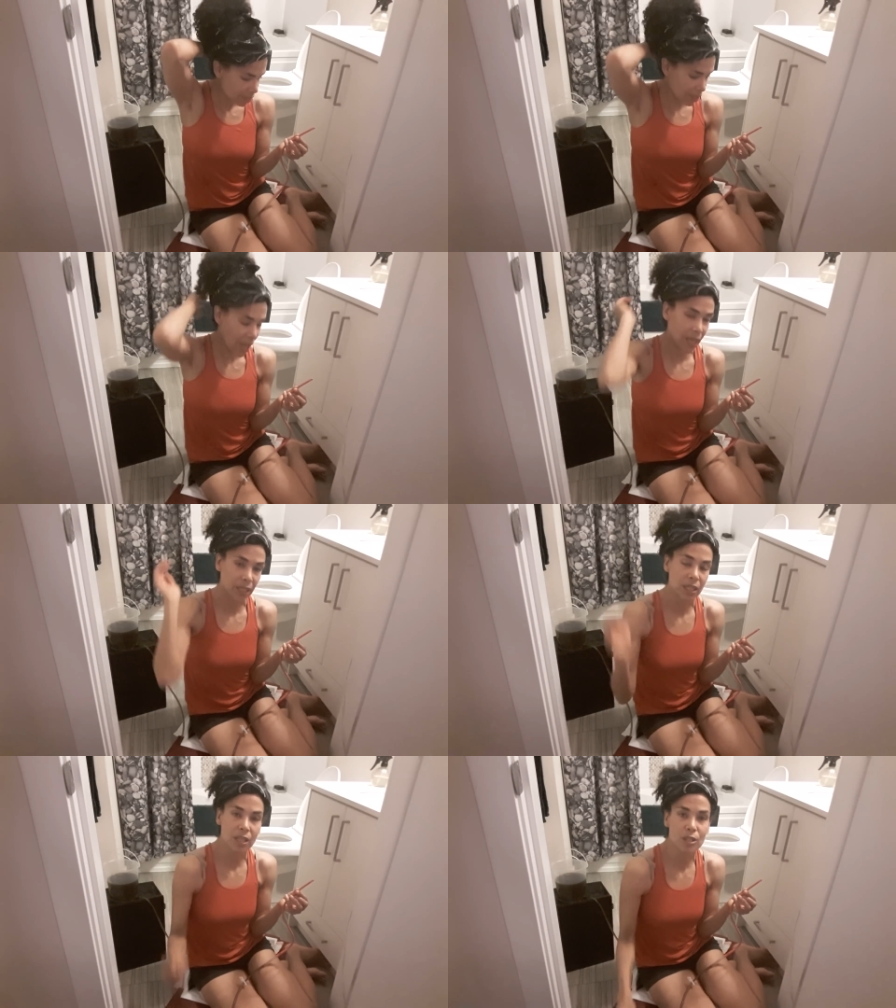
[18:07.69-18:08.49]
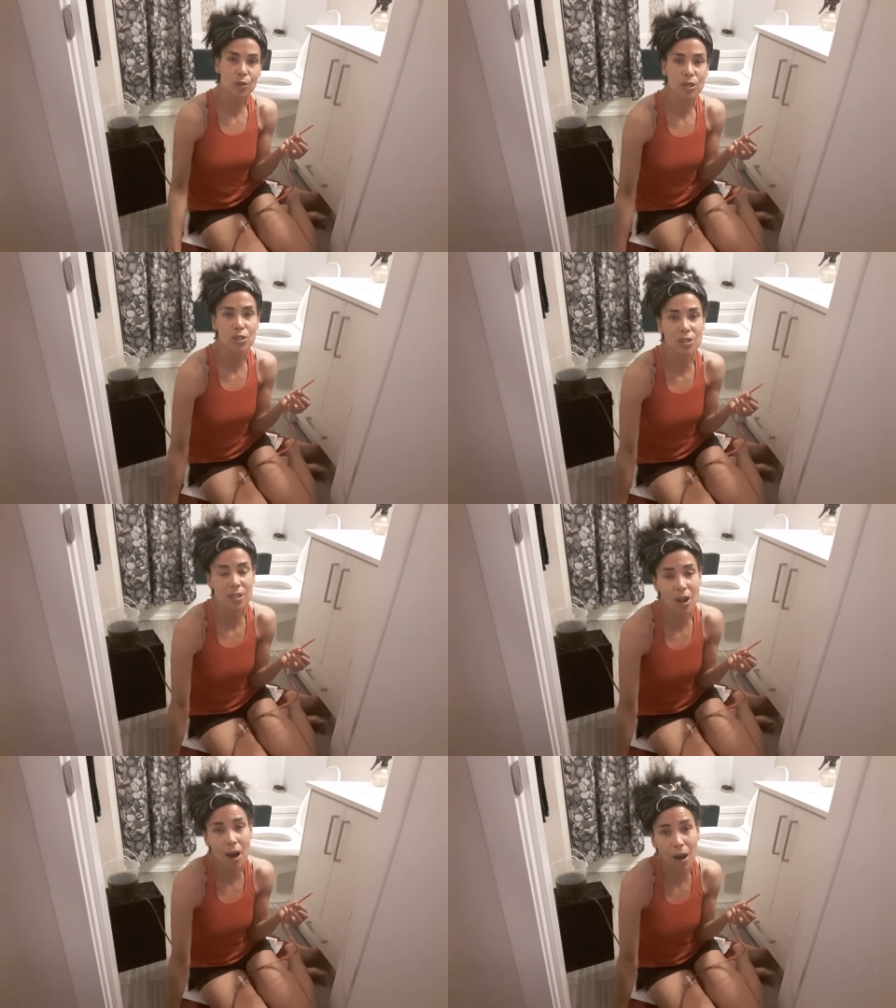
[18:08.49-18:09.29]
Then you can
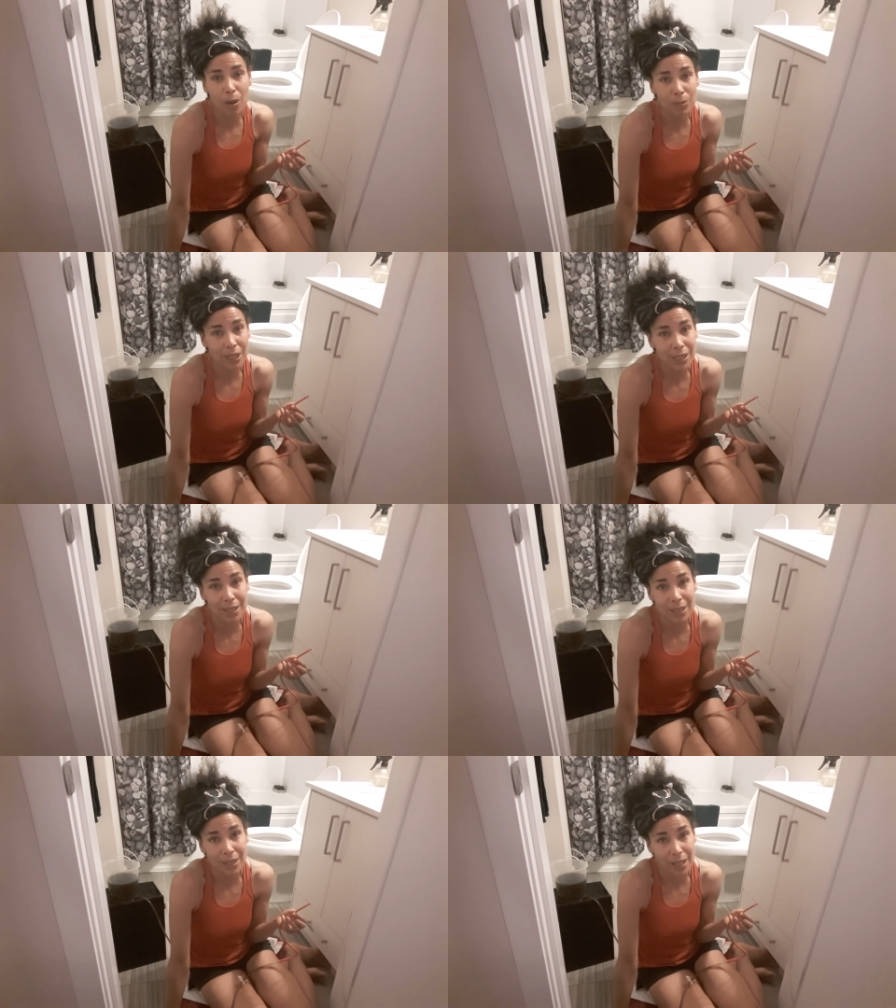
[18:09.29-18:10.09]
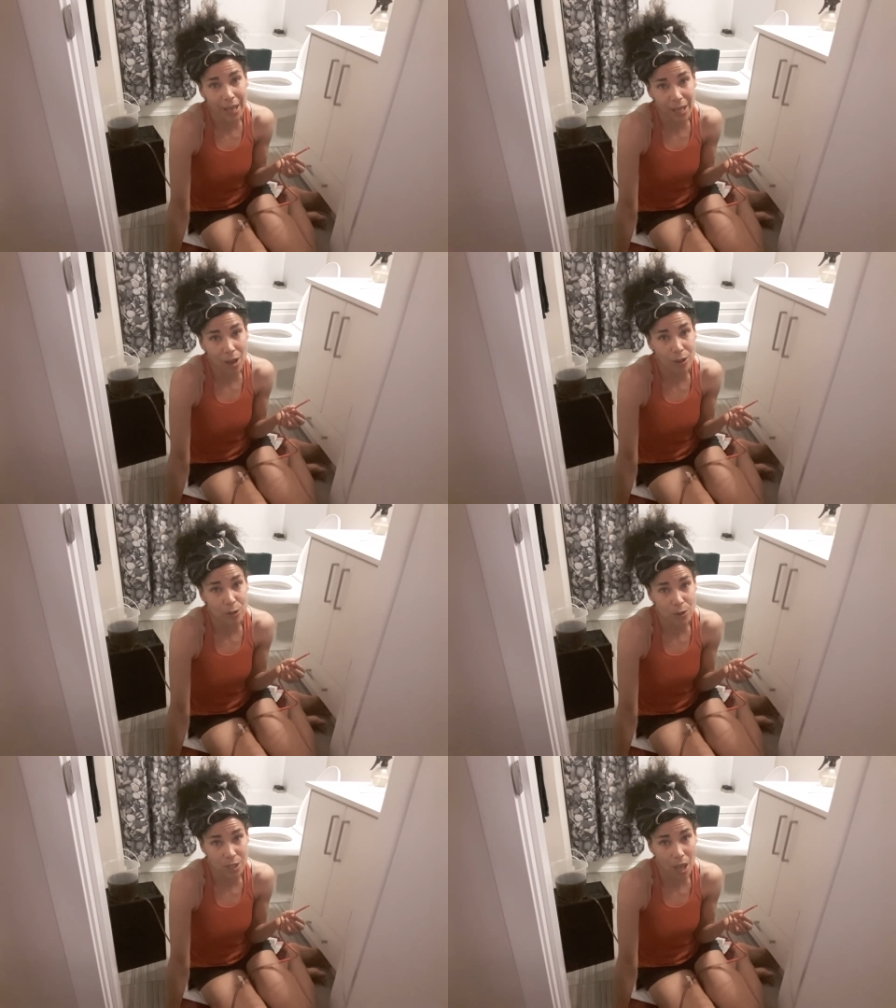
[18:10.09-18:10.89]
just calmly lay on
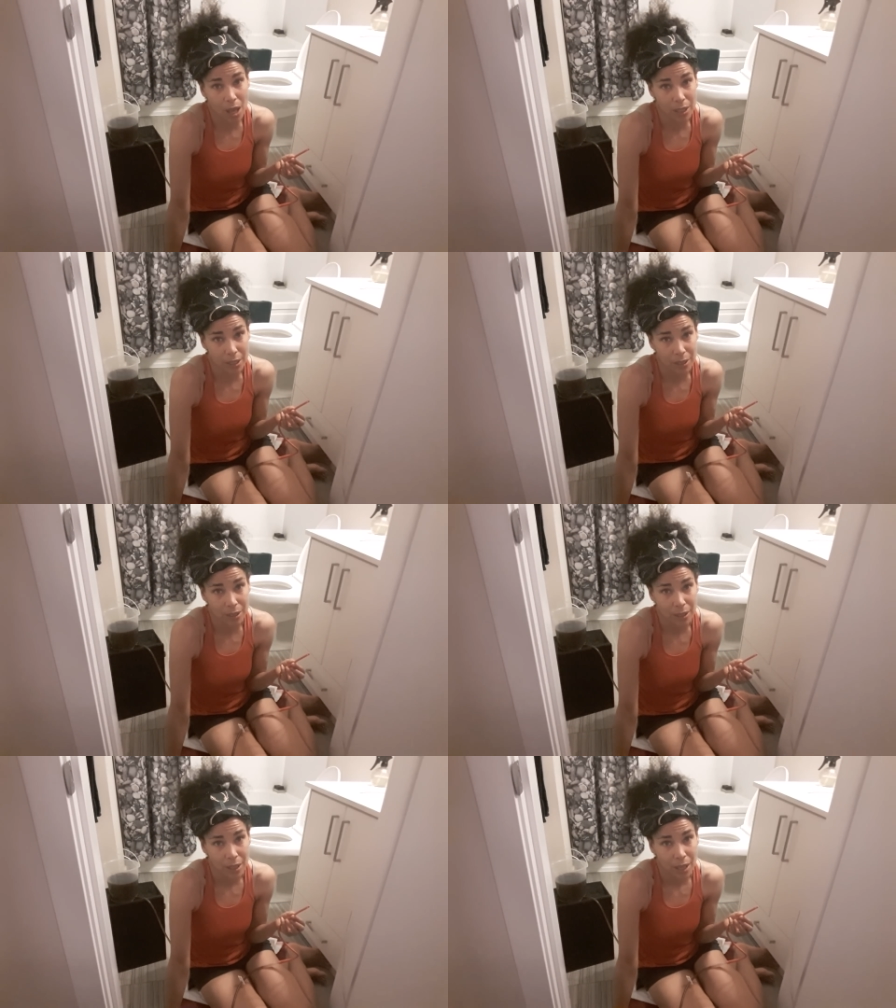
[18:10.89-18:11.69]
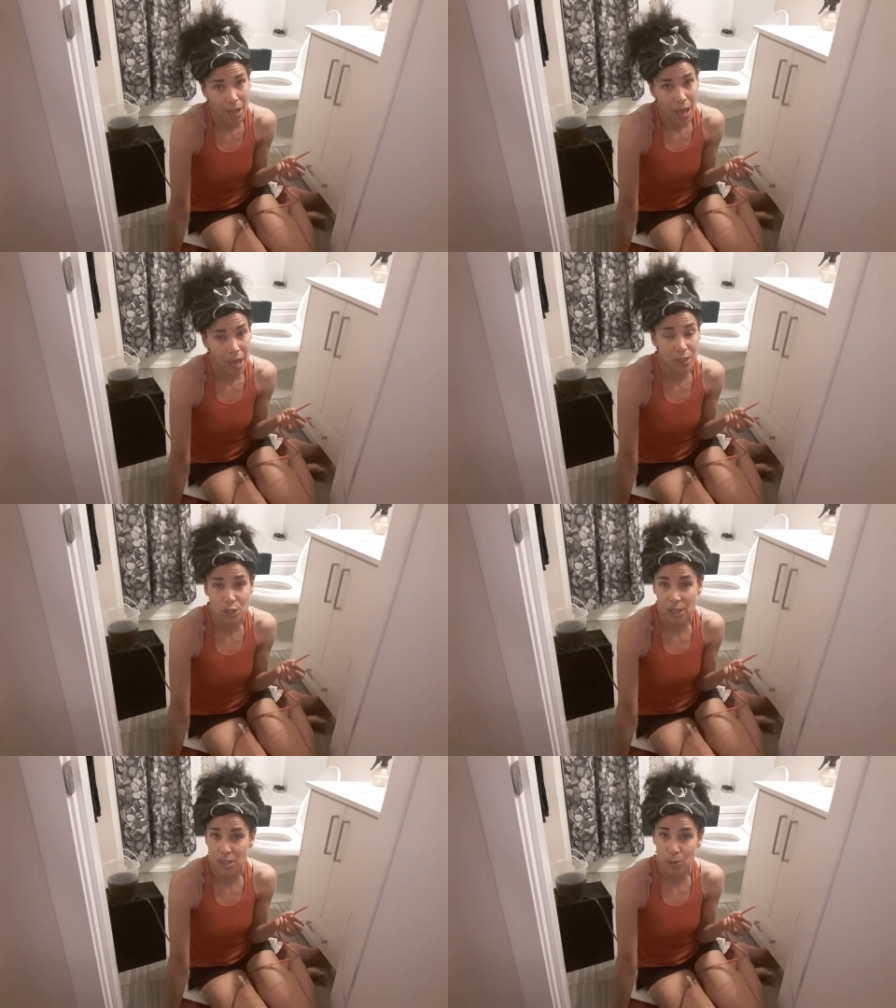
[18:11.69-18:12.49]
your side and
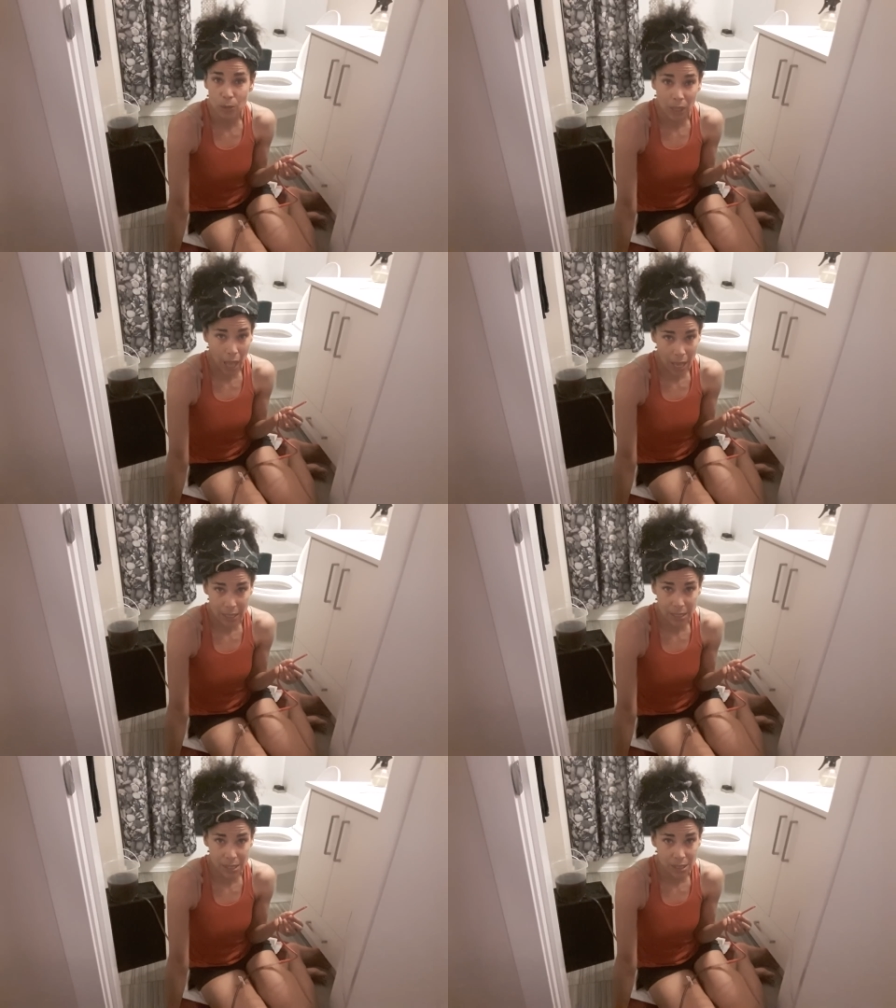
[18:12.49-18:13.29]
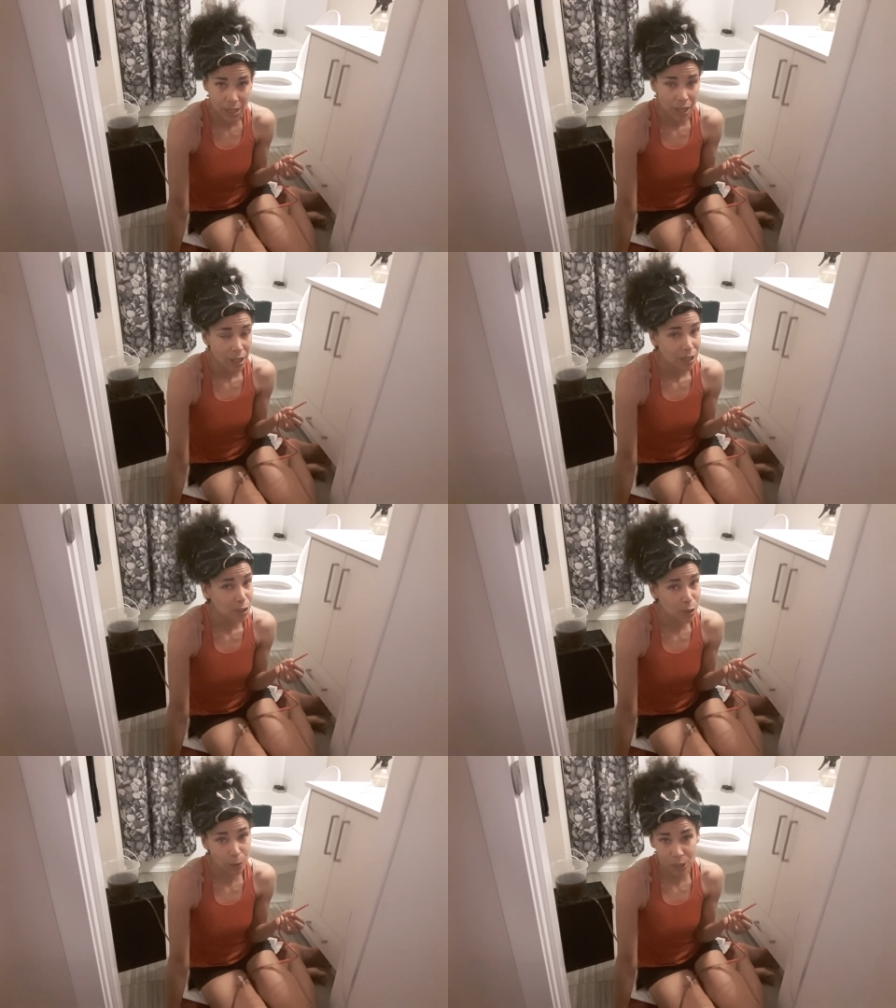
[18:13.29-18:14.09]
just relax.
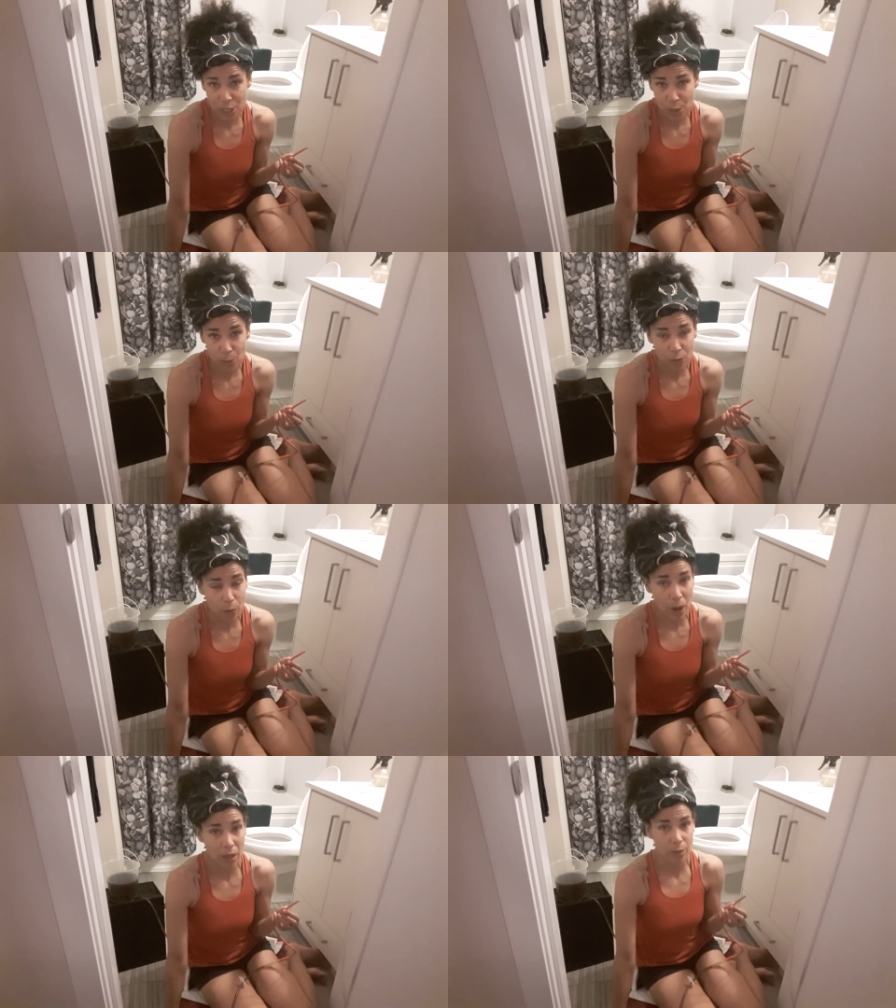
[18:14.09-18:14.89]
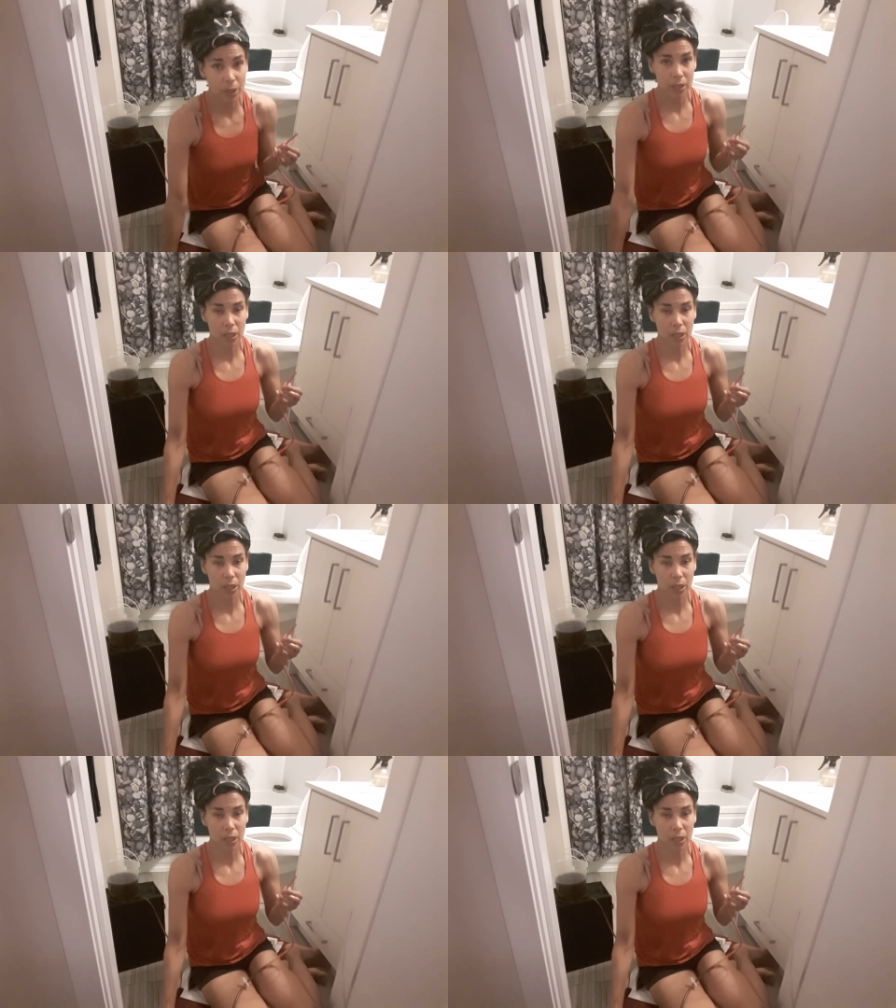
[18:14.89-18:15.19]
You don't need to move around a bit.